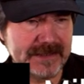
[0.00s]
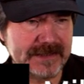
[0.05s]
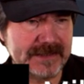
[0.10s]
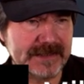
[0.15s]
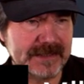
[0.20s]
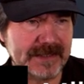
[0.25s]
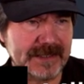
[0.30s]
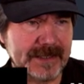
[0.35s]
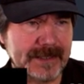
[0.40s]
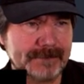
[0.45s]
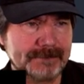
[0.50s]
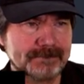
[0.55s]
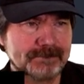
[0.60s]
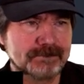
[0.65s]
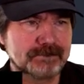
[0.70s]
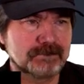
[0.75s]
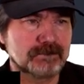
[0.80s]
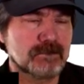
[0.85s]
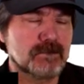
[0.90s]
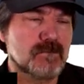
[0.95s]
uh,
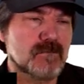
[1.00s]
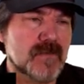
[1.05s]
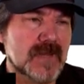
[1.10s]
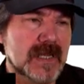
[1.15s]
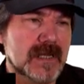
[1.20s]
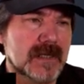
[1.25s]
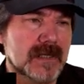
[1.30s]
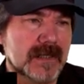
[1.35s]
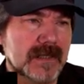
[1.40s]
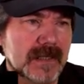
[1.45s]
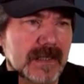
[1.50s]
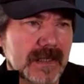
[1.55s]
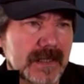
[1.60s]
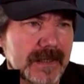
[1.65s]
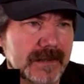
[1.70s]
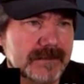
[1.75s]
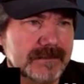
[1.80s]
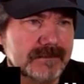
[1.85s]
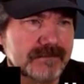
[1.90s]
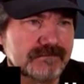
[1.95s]
uh,
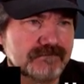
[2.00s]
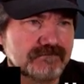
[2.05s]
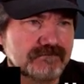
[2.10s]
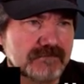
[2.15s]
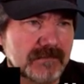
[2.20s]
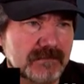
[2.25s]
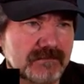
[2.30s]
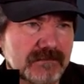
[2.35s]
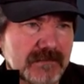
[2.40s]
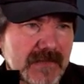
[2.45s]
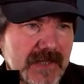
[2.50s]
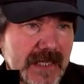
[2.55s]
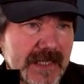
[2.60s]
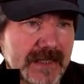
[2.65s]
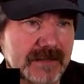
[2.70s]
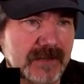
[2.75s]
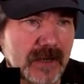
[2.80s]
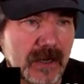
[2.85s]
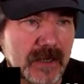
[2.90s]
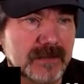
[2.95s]
kind of
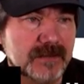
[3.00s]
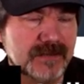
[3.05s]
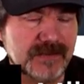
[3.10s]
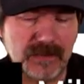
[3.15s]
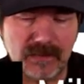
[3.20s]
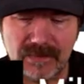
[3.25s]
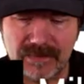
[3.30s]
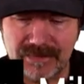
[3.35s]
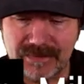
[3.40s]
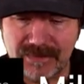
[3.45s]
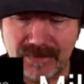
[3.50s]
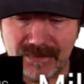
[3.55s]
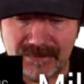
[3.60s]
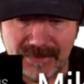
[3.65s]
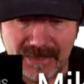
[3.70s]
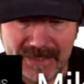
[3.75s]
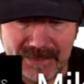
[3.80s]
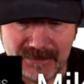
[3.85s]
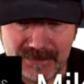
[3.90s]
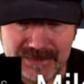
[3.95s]
harmful for
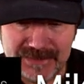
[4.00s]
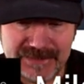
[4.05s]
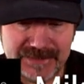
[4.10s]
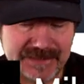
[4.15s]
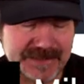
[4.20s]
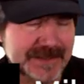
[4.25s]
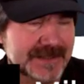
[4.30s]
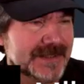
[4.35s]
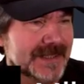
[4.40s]
viruses,